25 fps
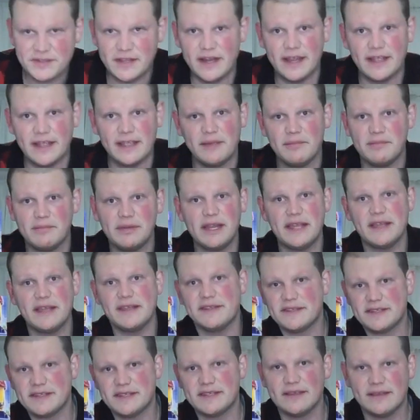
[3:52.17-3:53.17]
that I can
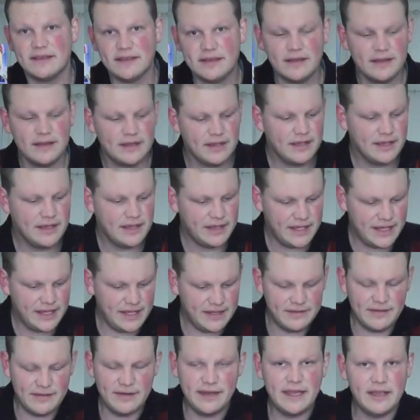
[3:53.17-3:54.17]
place
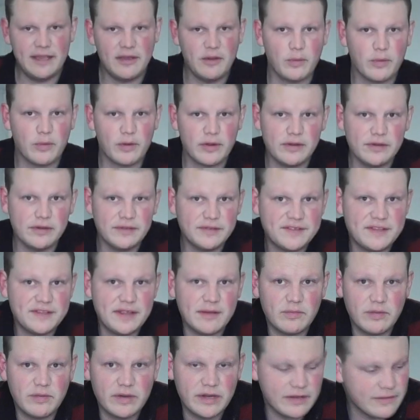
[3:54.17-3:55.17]
in the Lego world
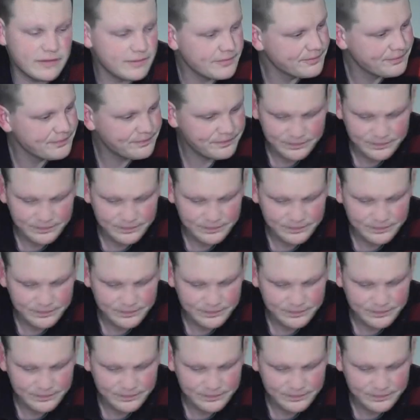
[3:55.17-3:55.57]
somewhere.